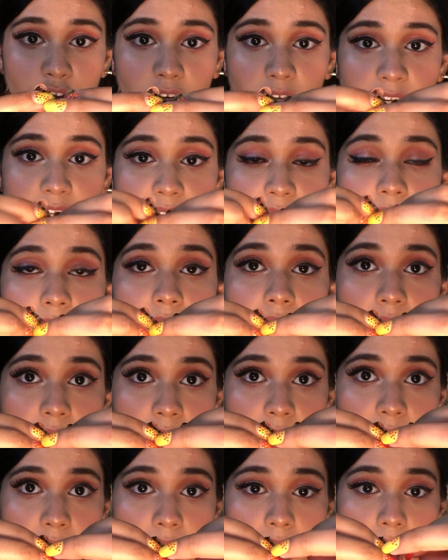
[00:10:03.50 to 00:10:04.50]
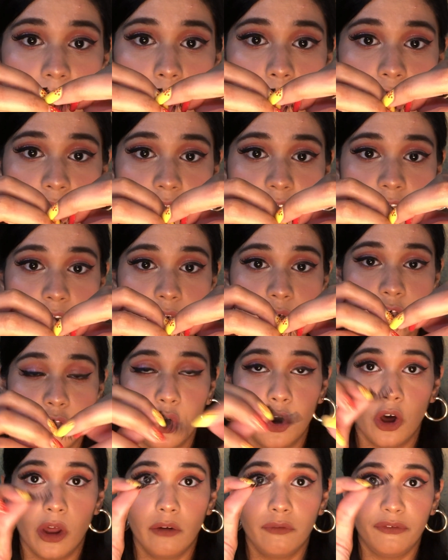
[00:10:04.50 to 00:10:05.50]
really curled according to
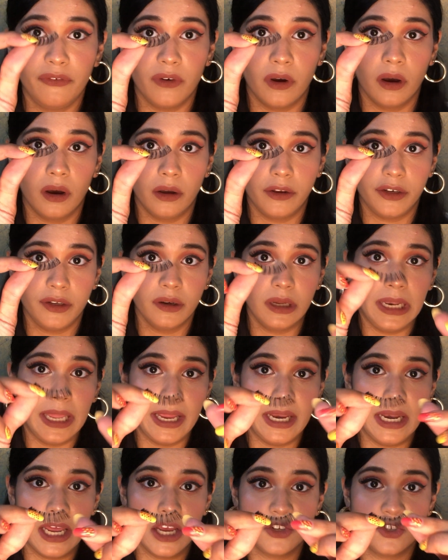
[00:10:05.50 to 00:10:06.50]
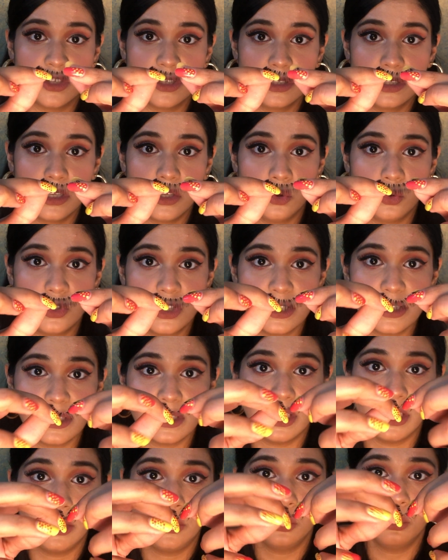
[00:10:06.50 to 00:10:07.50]
your uh, real eyelashes so you just
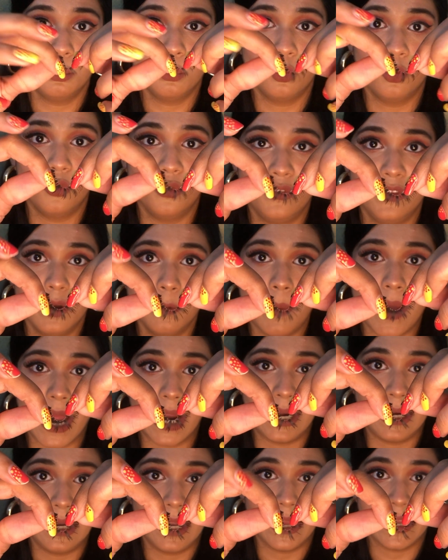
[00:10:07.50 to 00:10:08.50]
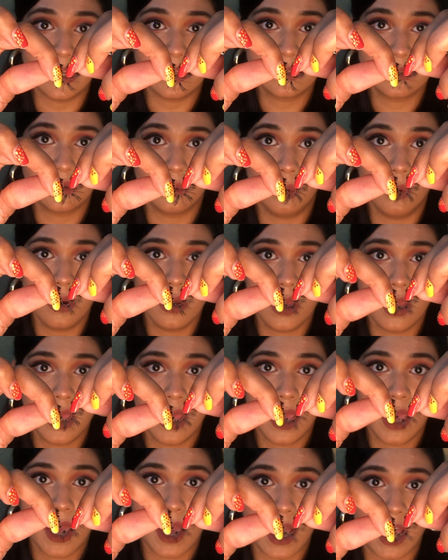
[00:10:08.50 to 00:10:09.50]
need to move the band like so
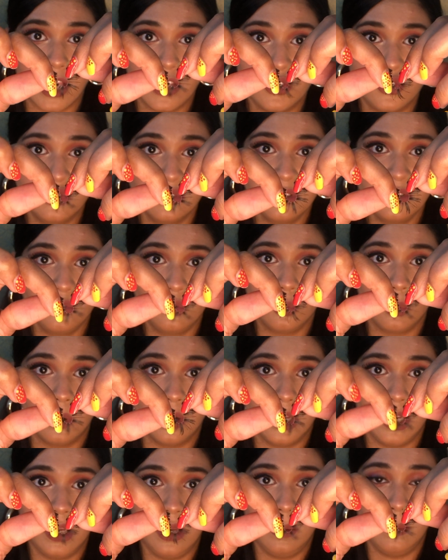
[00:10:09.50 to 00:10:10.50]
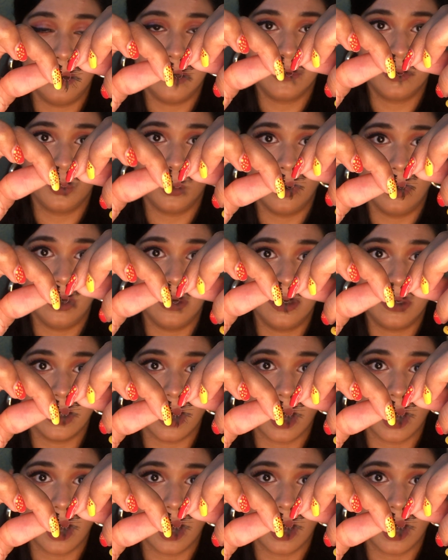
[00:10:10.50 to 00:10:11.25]
and just twirl twirl it